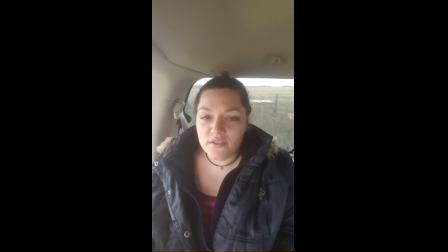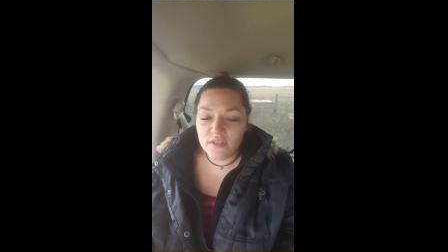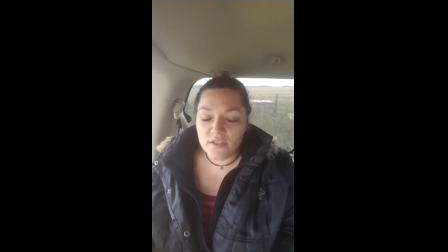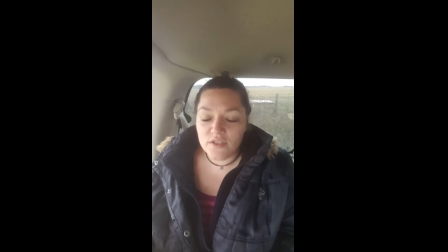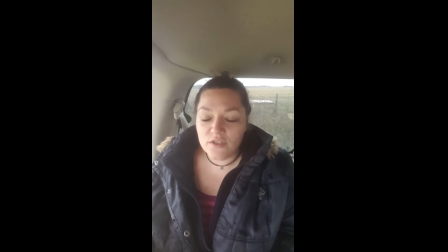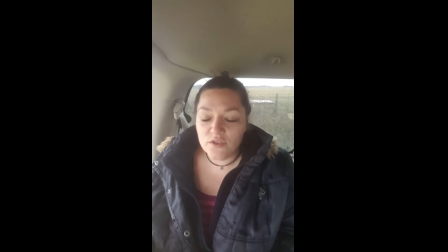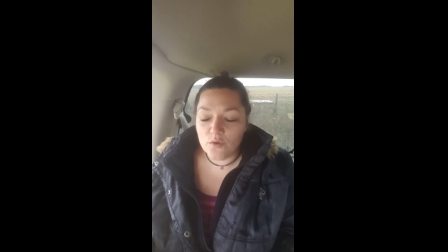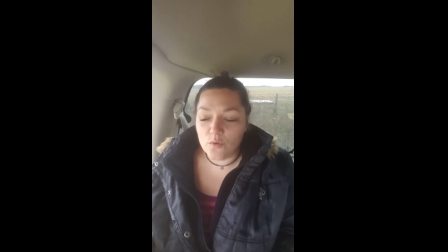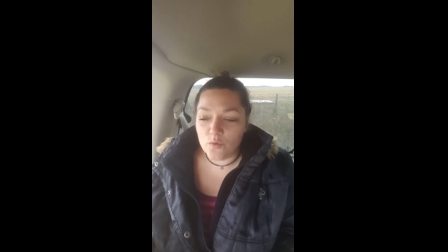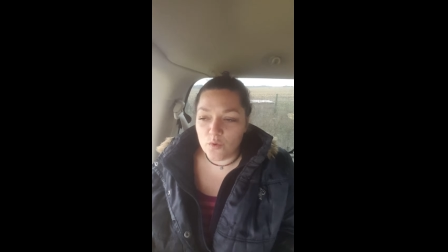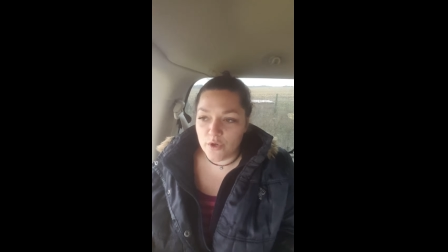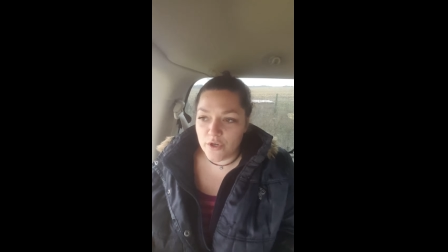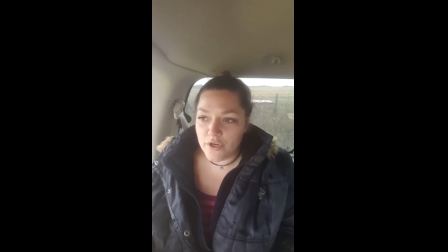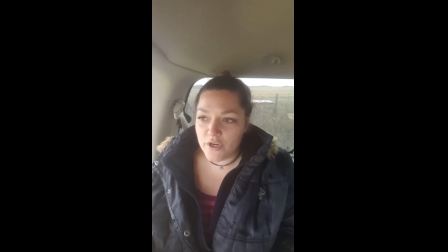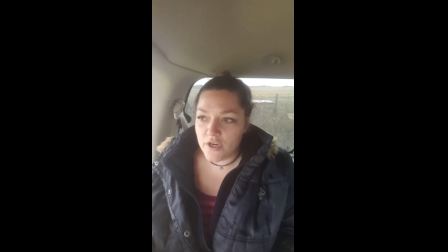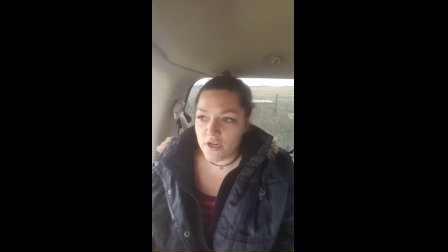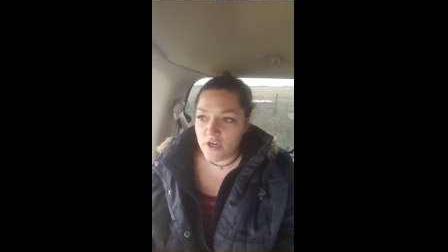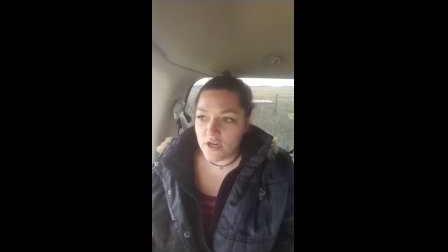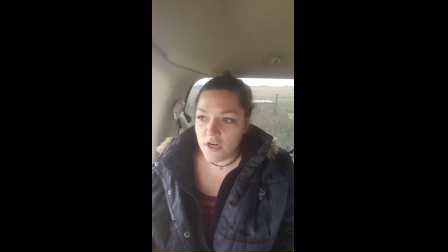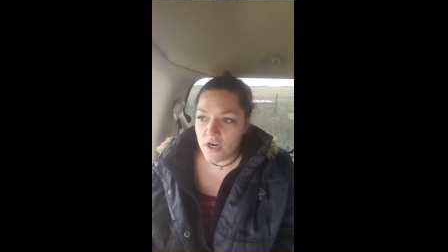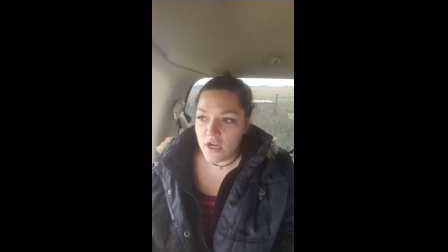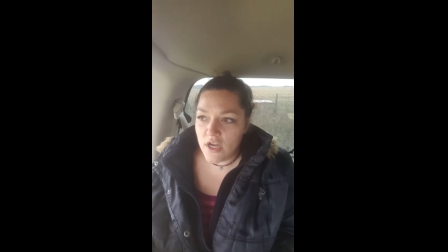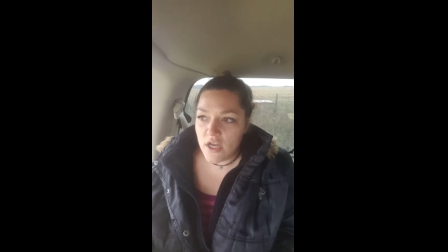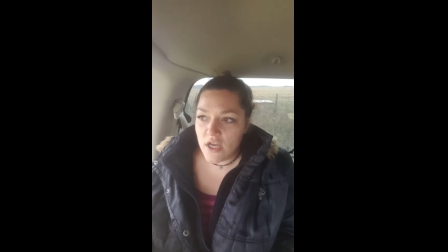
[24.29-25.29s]

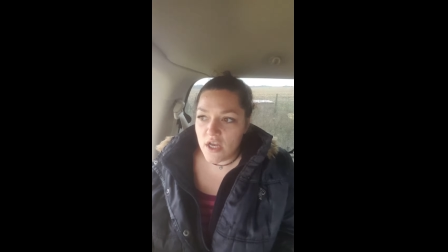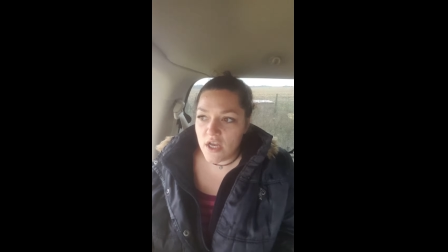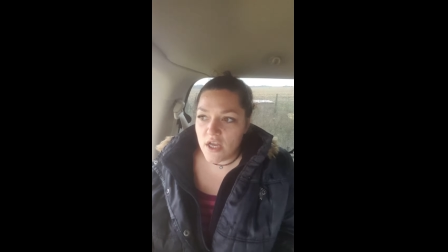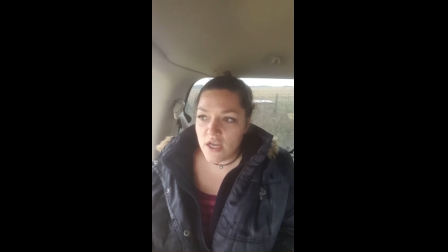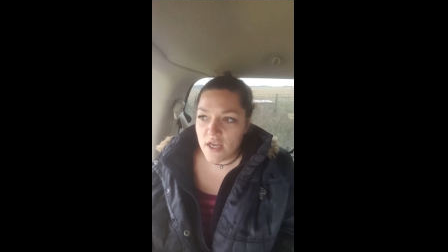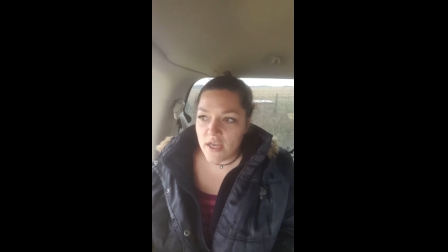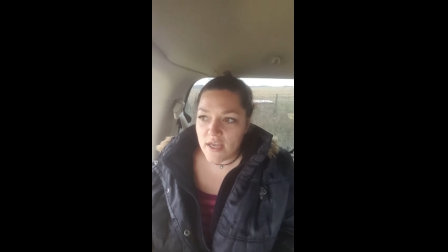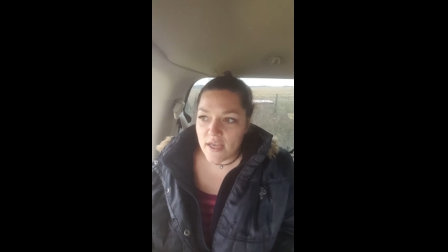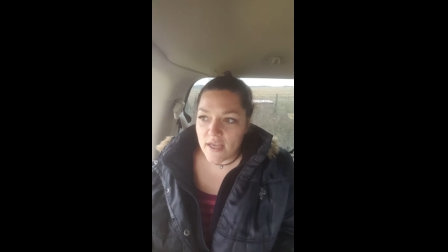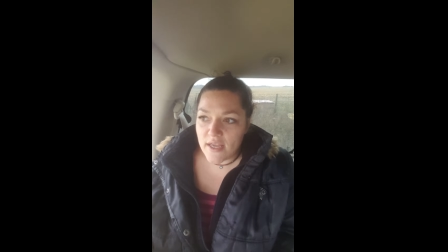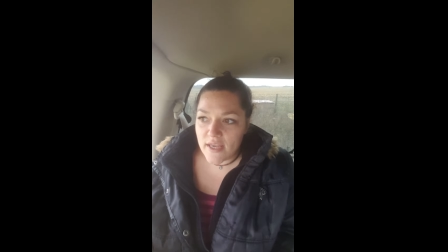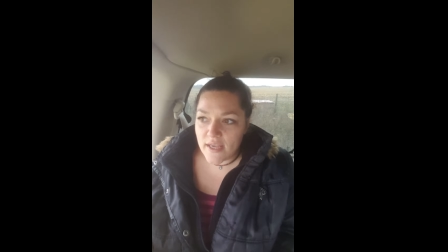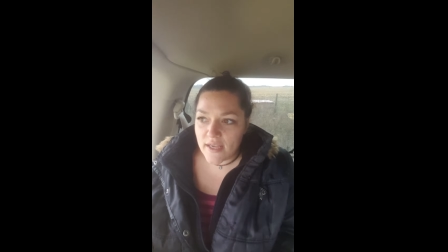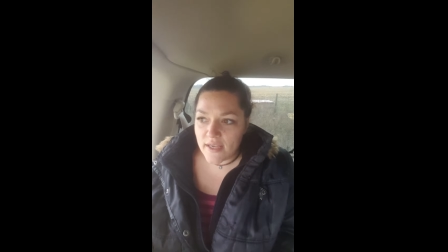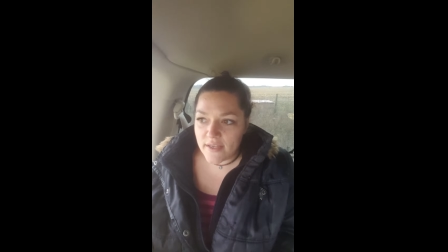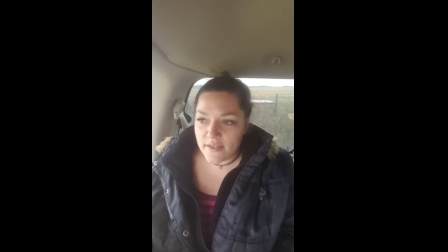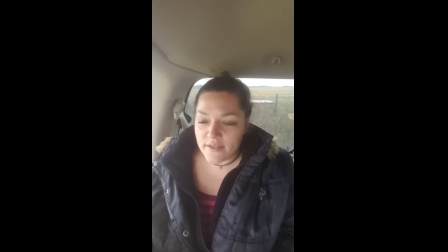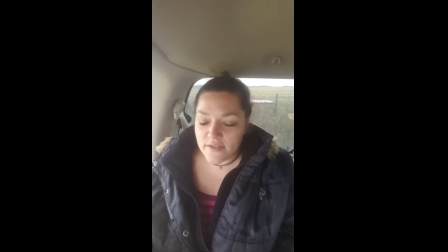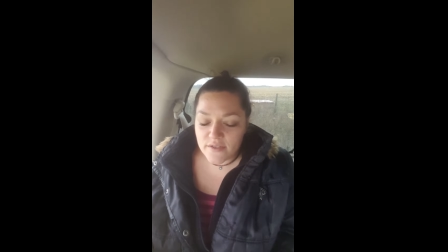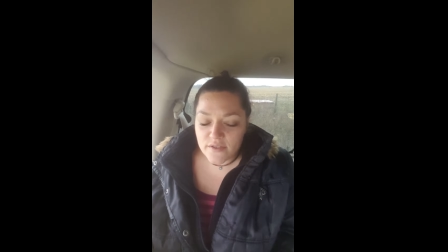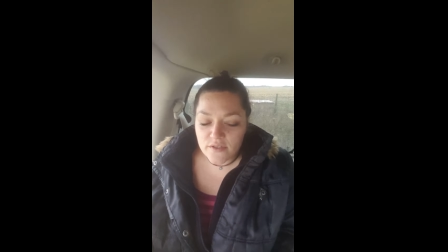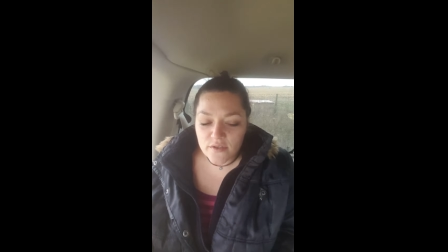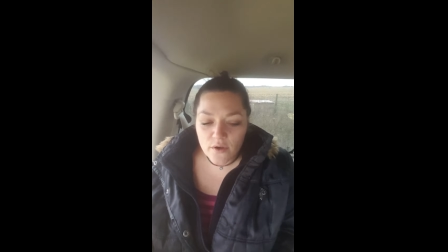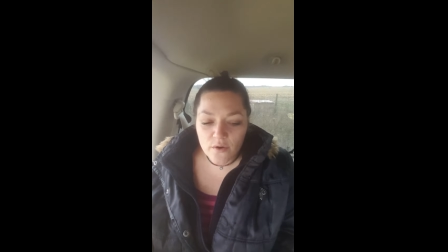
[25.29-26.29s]
disorder
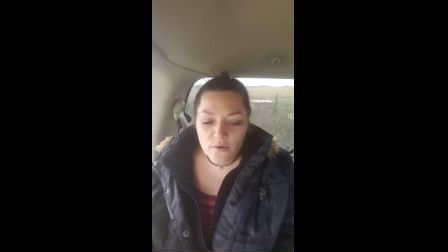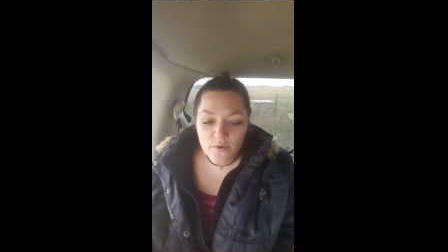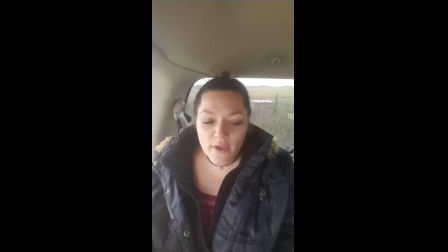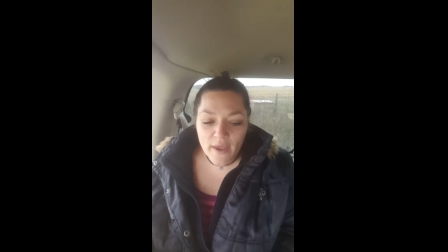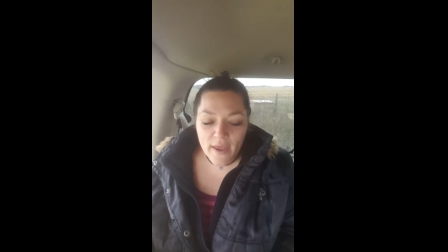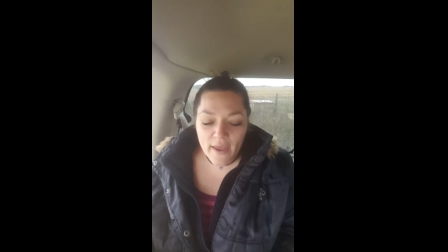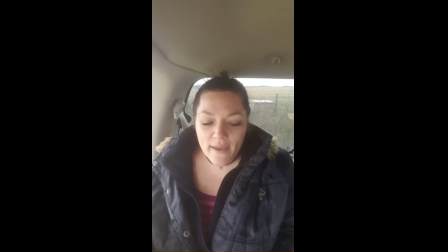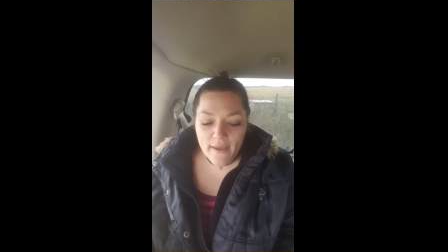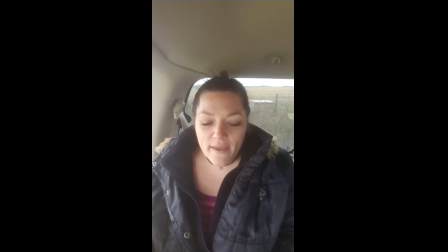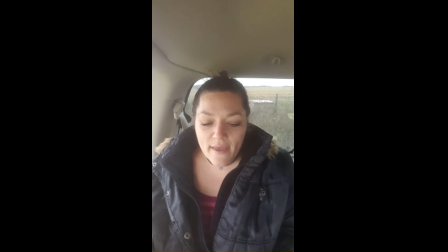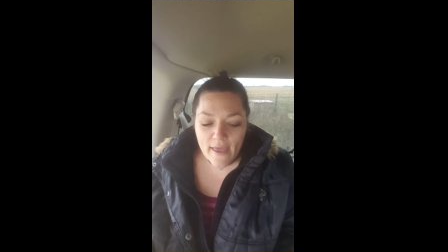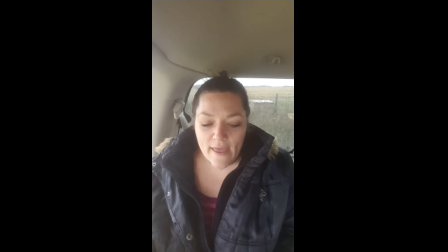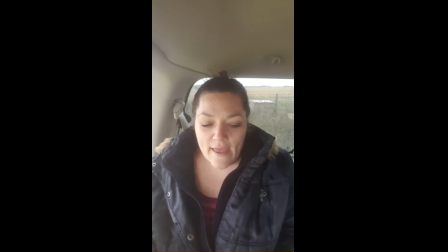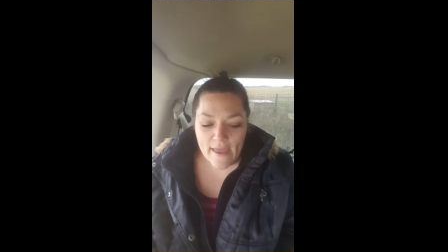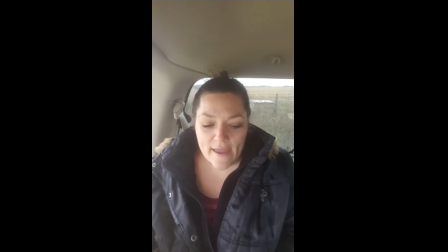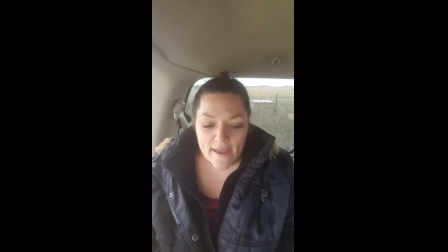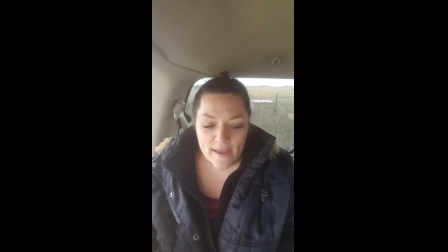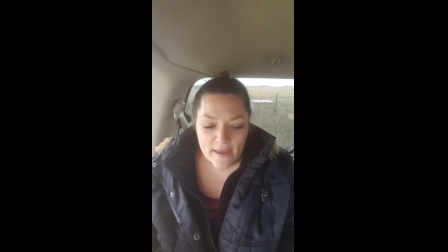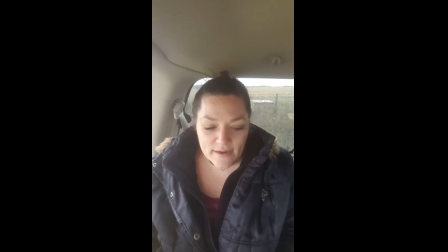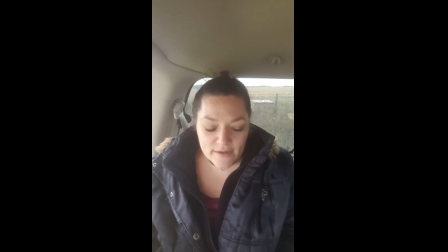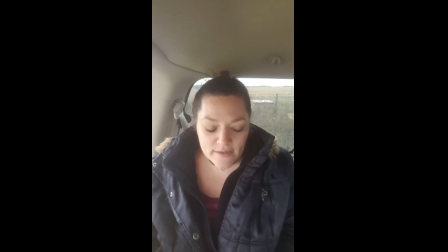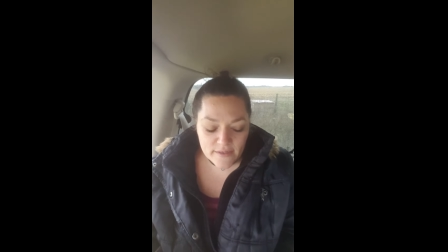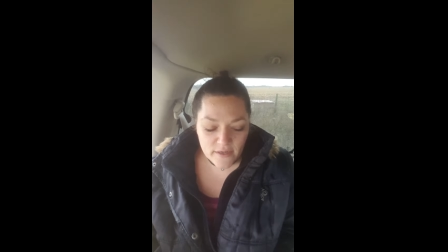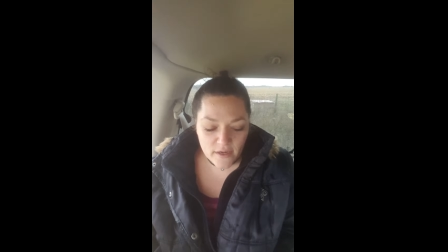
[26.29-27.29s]
is, okay?
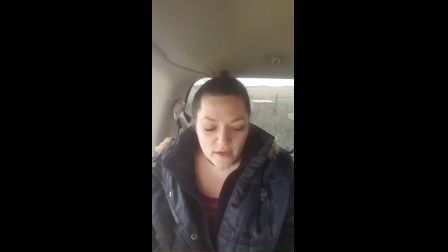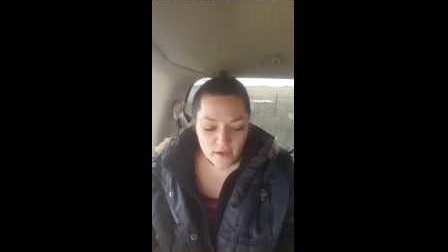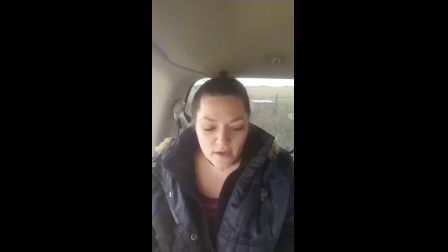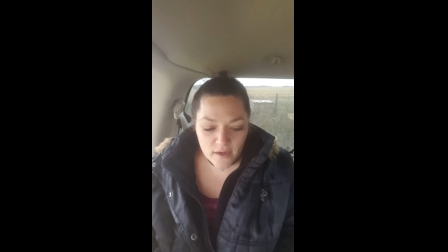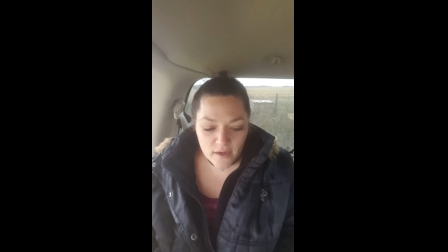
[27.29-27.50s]
And